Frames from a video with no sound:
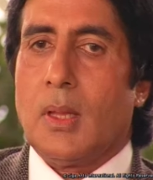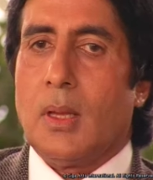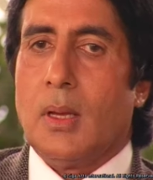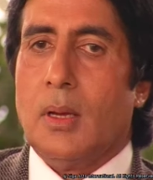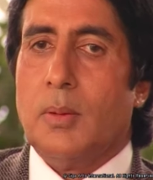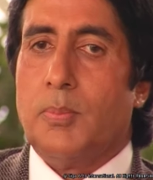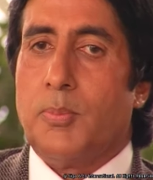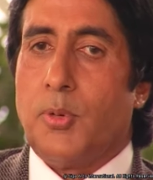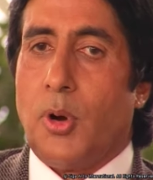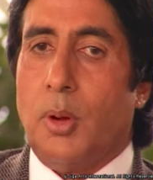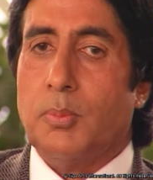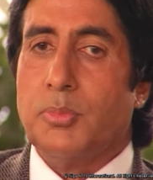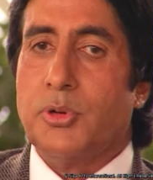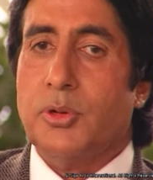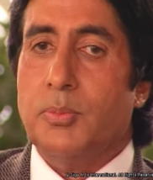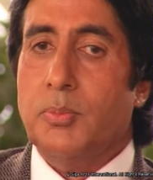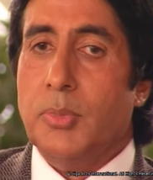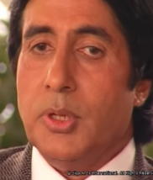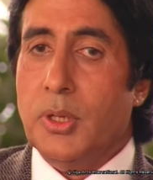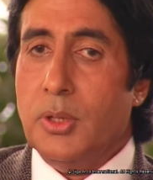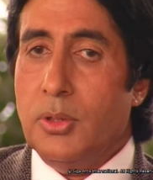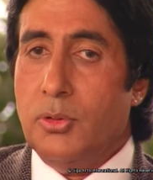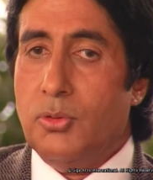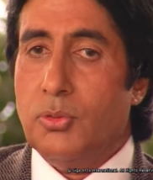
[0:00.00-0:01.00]
and prompted
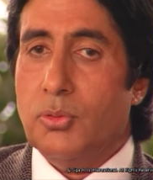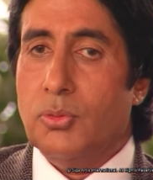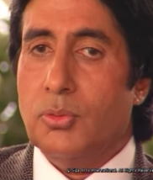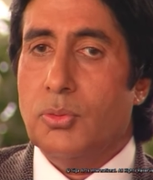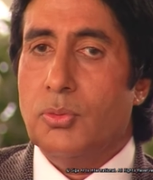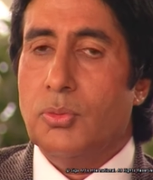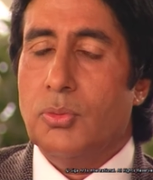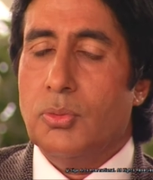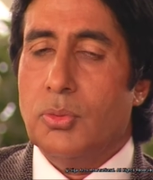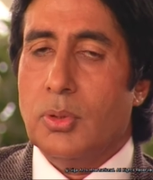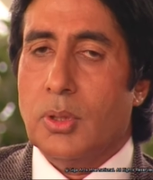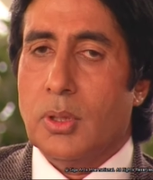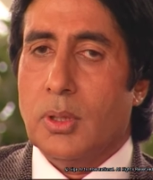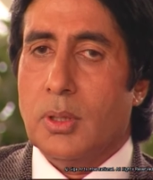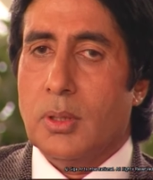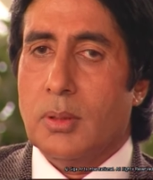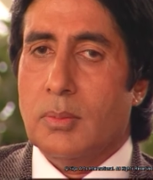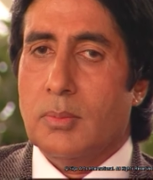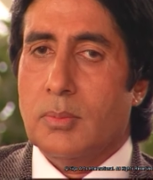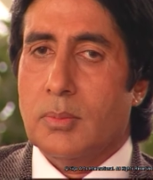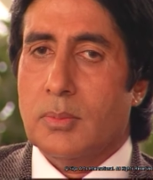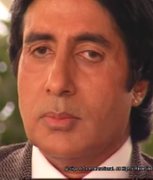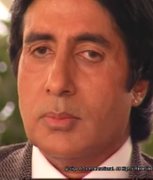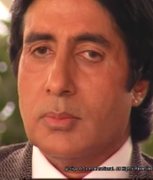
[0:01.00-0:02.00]
me to
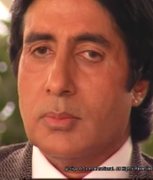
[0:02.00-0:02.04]
um,